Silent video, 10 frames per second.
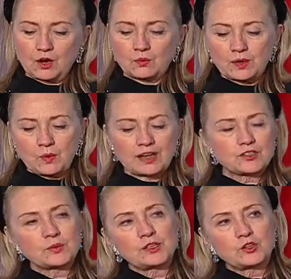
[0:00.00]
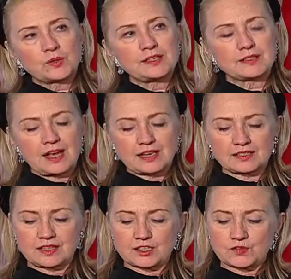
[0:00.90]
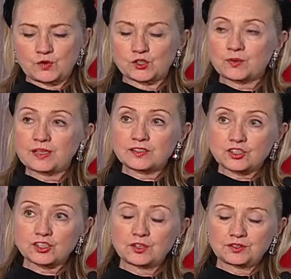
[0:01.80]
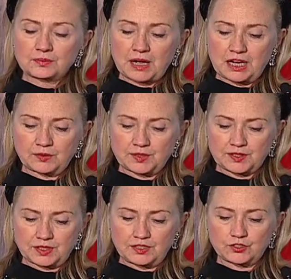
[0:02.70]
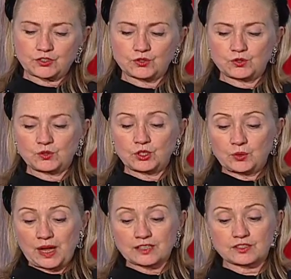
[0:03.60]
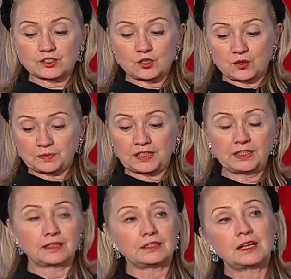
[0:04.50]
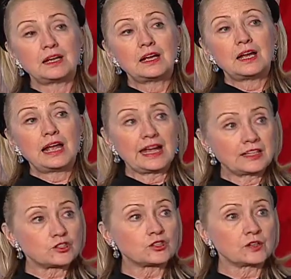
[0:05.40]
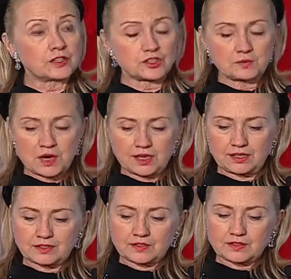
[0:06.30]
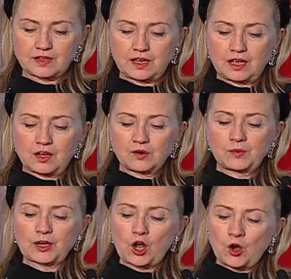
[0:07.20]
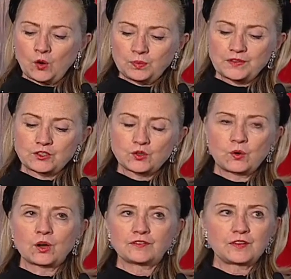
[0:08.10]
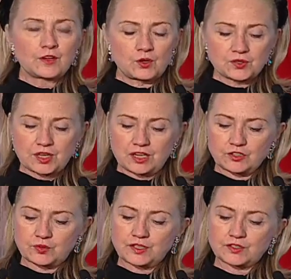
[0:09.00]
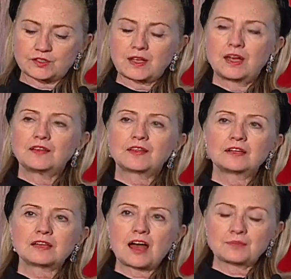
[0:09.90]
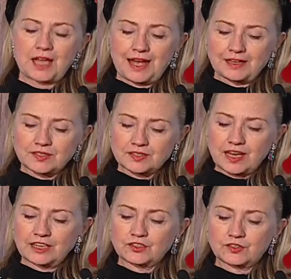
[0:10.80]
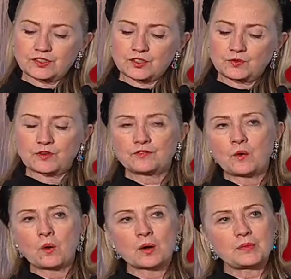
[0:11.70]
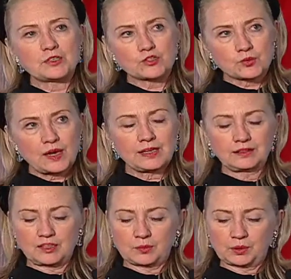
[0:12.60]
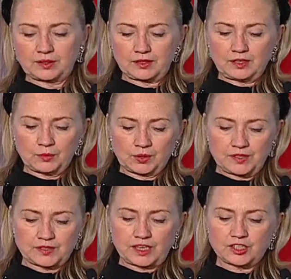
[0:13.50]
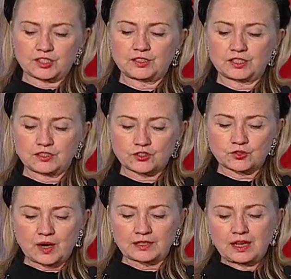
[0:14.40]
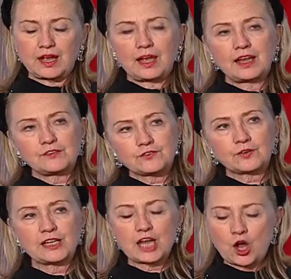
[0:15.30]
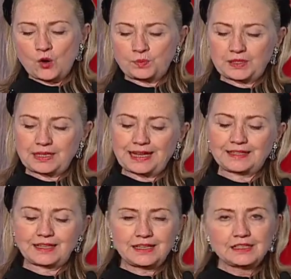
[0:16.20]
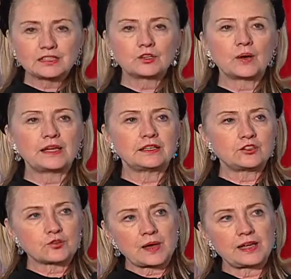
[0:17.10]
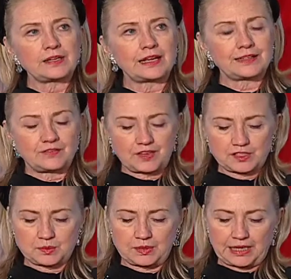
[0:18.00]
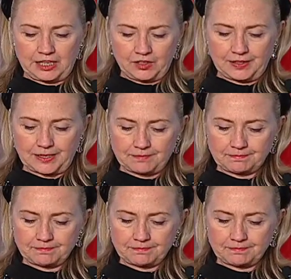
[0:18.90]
We want to increase access for transitional democracies to U.S., European, and Turkish markets. We want to open the door for those countries that adopt high standards of reform and trade liberalization to construct a free, open, and integrated trade and investment area.